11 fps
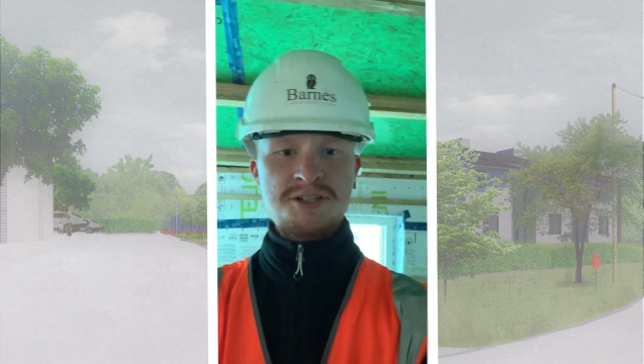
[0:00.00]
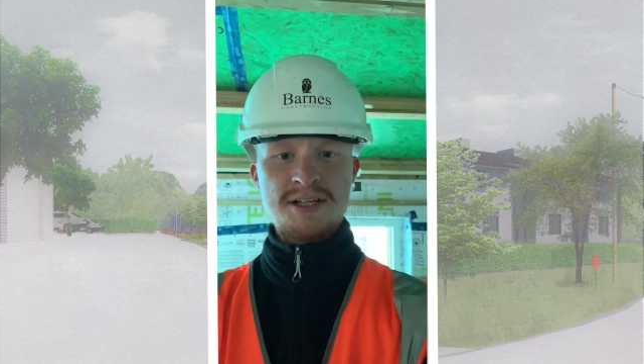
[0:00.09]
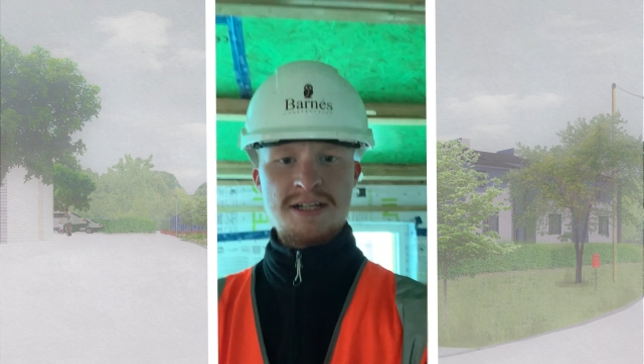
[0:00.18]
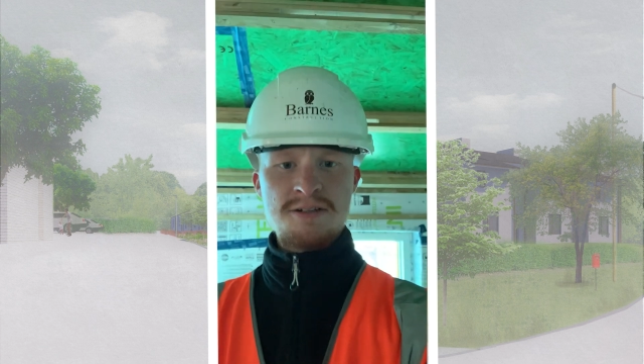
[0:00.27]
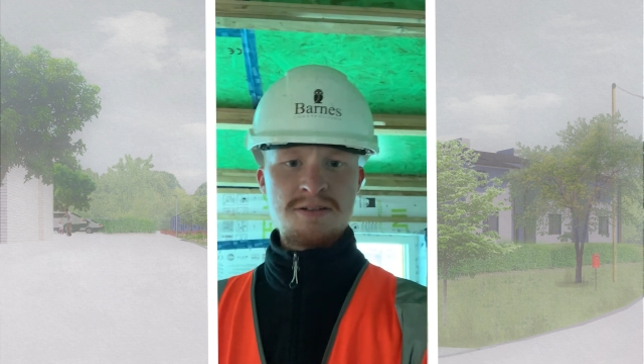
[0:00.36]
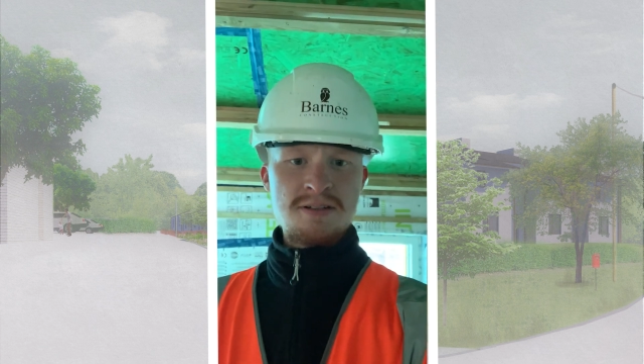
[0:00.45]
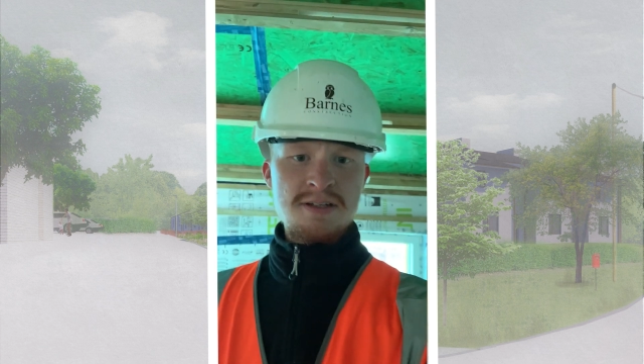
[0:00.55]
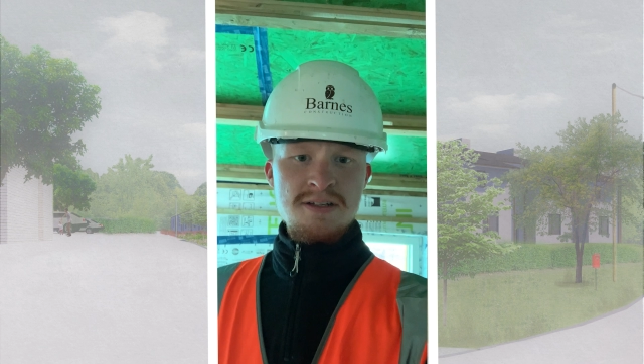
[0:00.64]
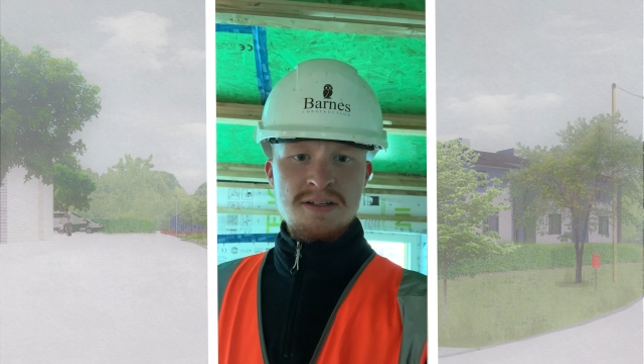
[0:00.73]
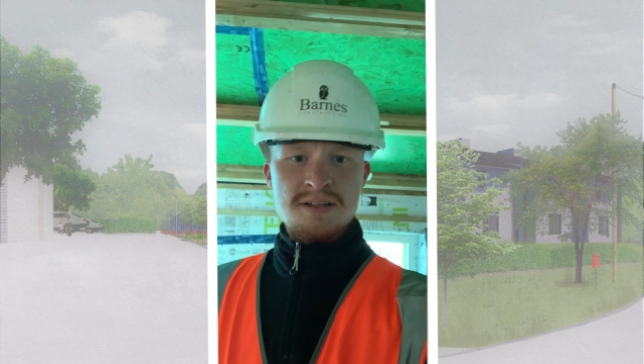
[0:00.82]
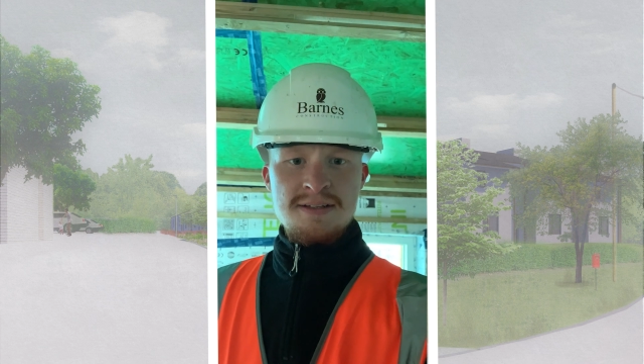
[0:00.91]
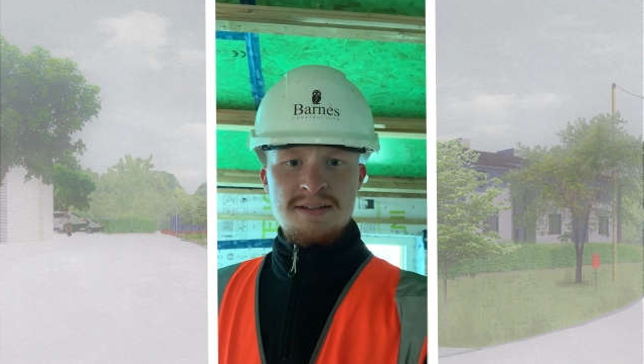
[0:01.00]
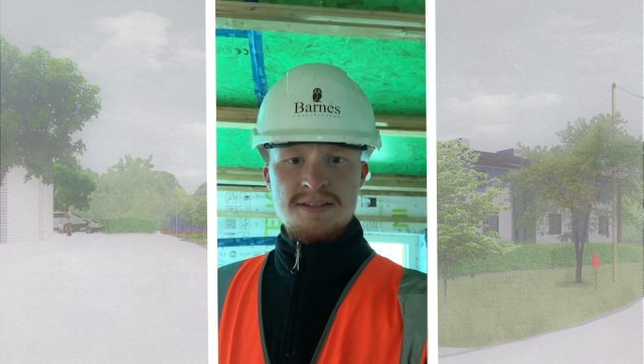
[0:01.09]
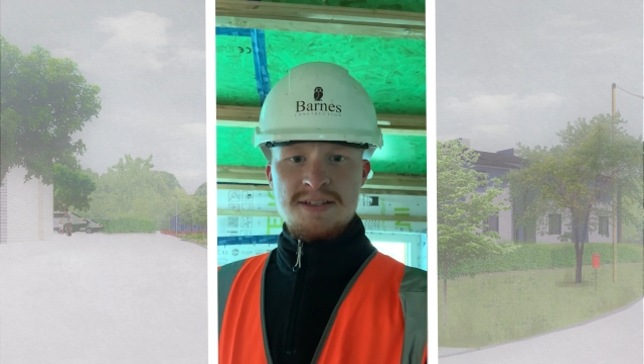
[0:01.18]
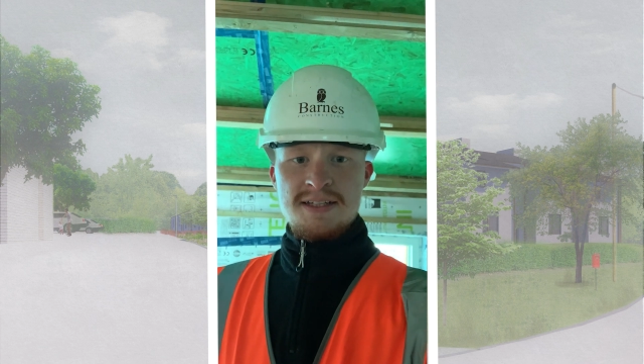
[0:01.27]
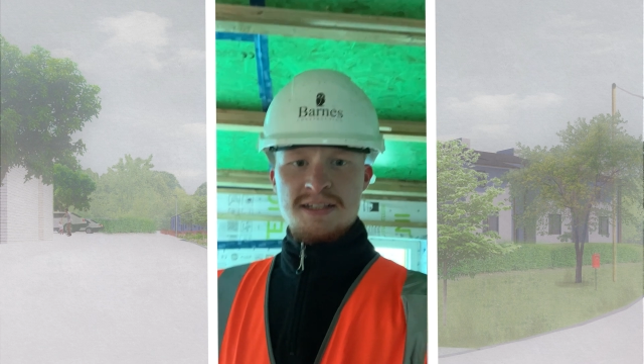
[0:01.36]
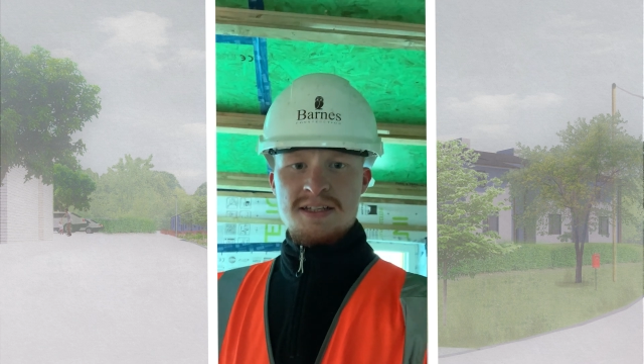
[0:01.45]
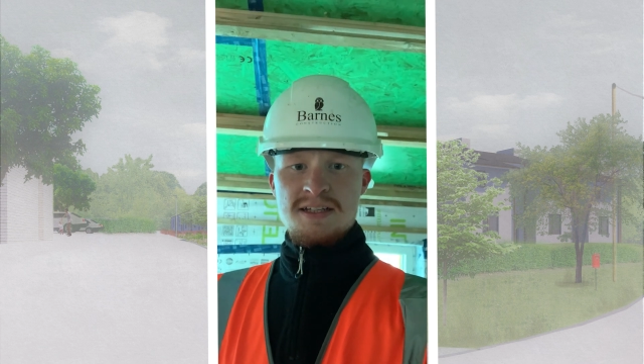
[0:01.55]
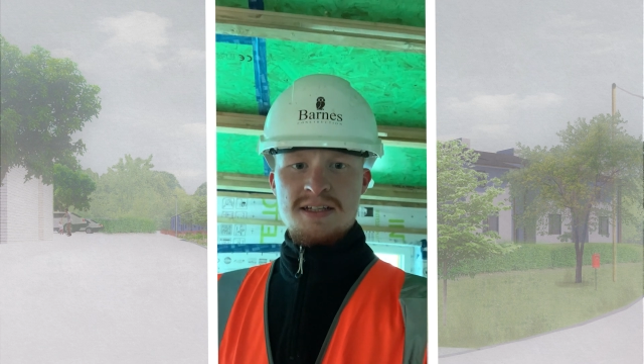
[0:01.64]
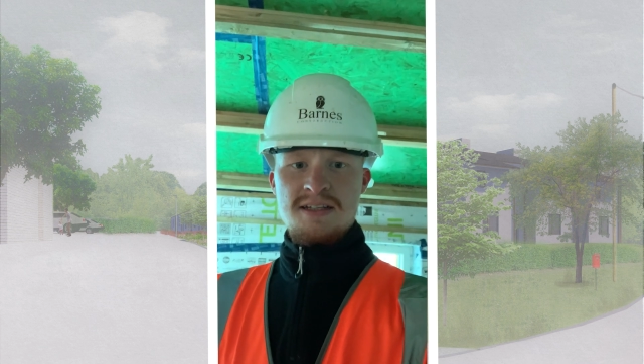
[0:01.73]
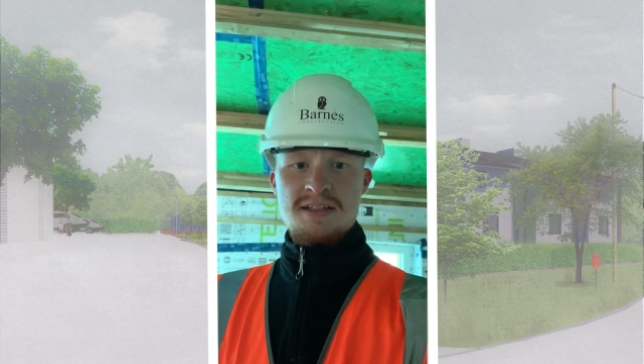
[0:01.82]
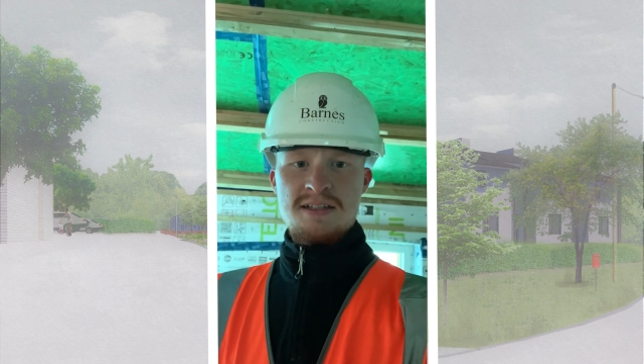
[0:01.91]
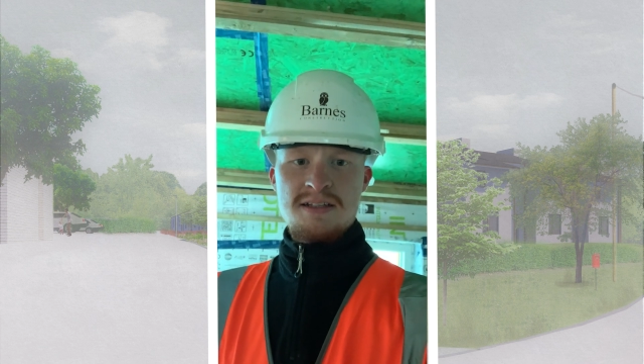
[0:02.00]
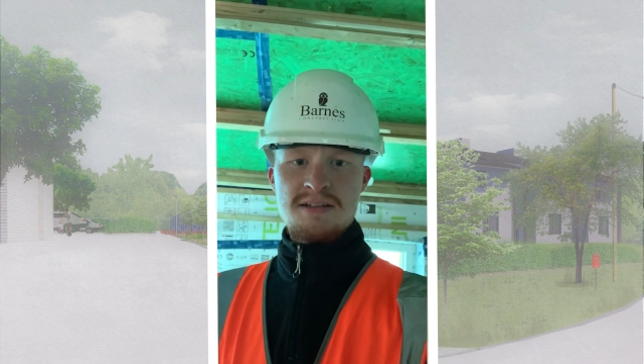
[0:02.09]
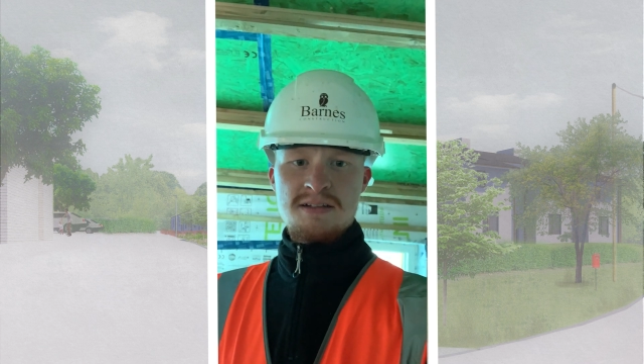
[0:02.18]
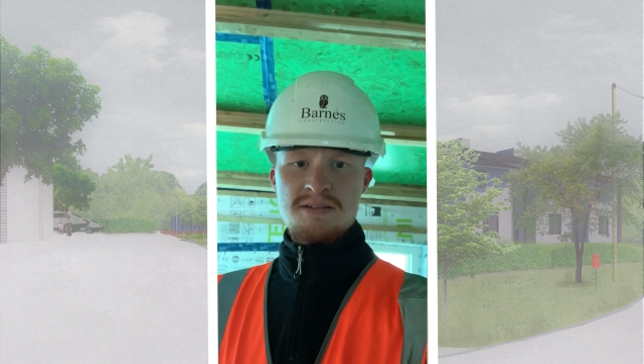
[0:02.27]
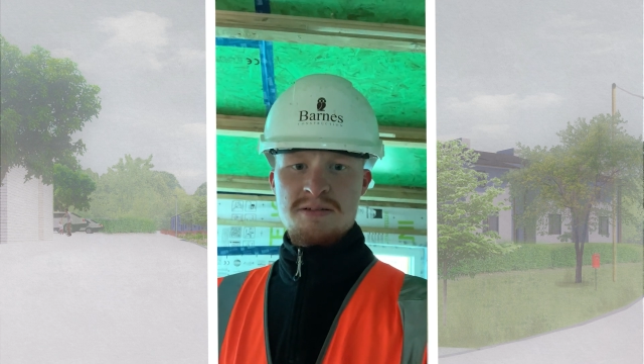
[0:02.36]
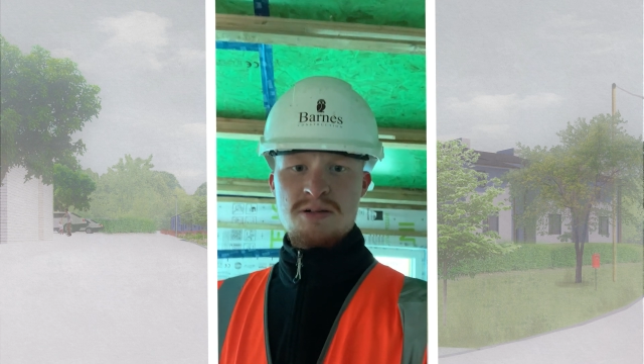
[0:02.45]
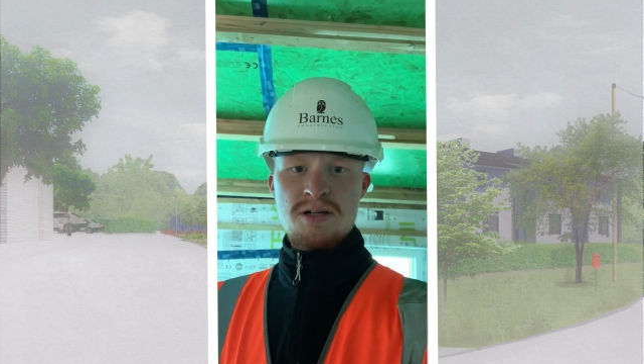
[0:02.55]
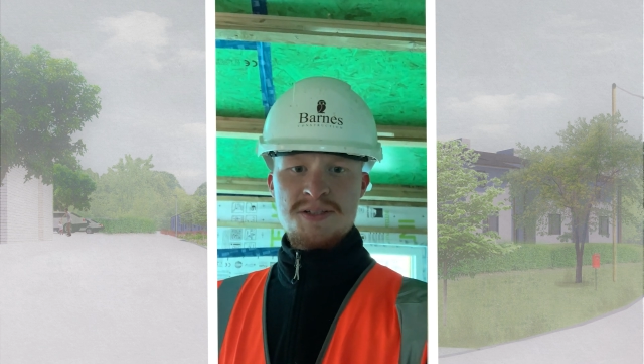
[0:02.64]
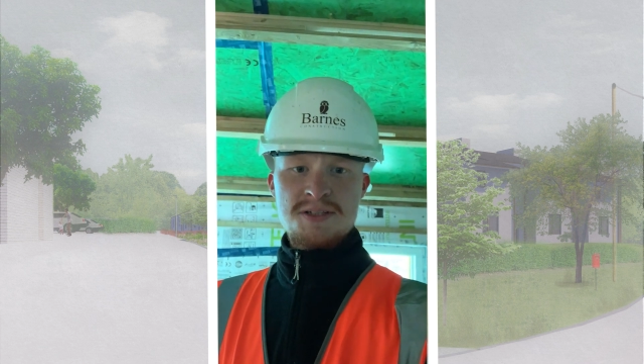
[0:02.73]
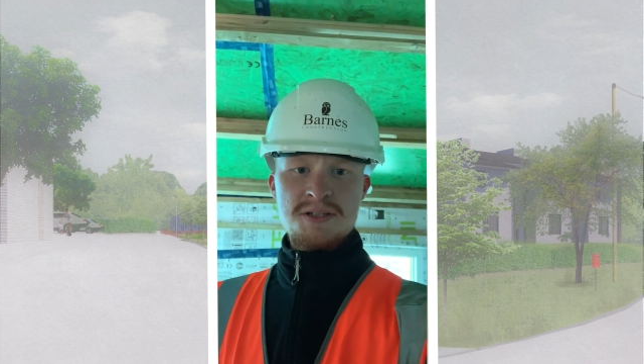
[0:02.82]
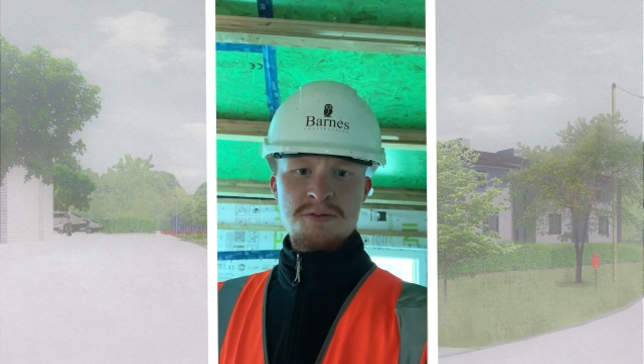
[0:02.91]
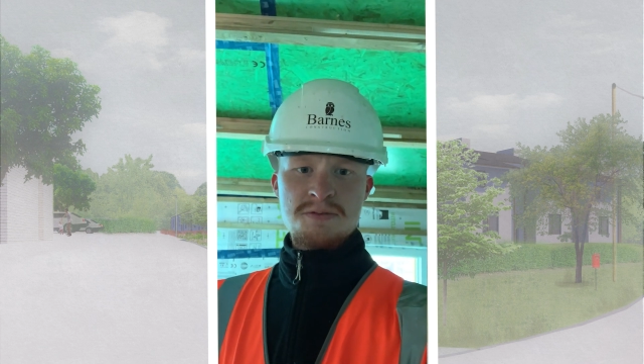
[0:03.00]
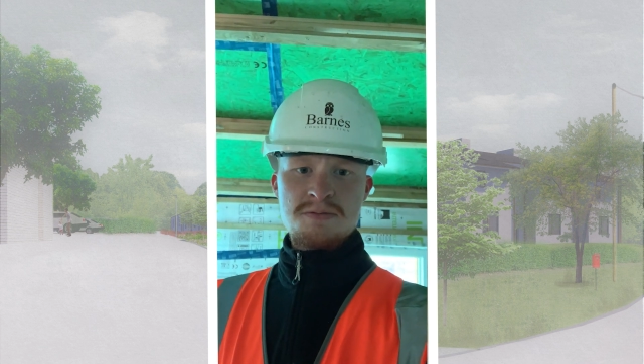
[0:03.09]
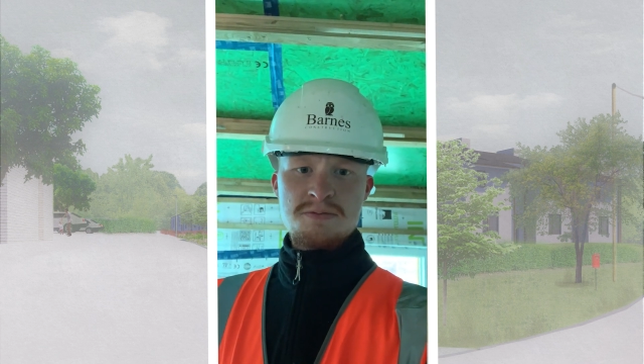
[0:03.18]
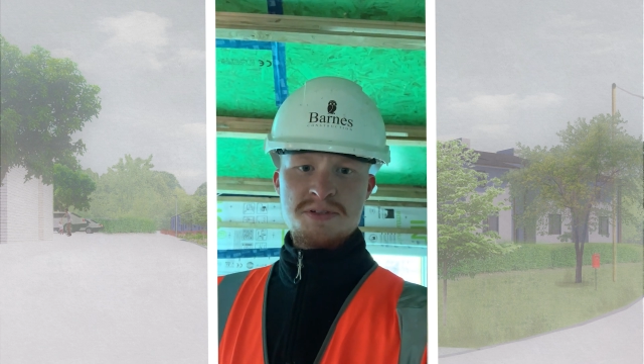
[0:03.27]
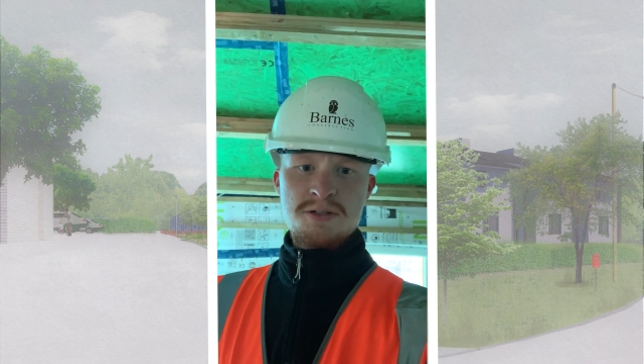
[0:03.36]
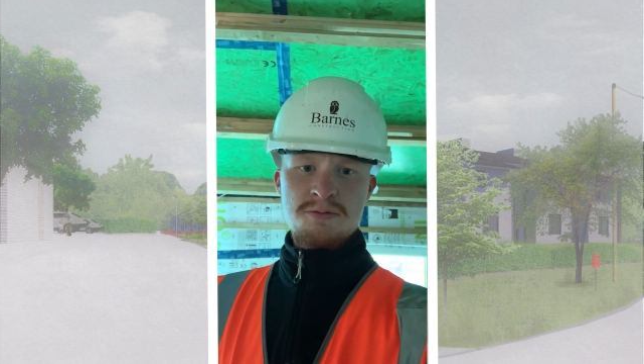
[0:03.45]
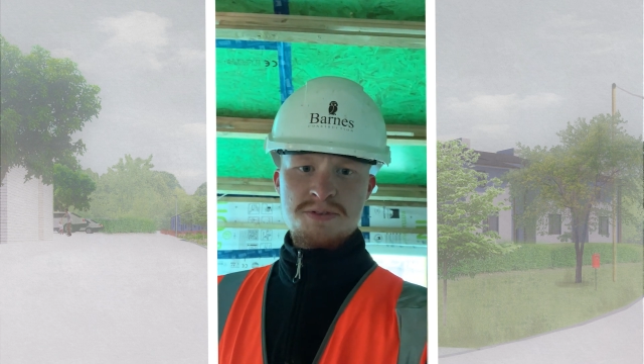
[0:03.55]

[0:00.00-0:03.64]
it out to get the required result.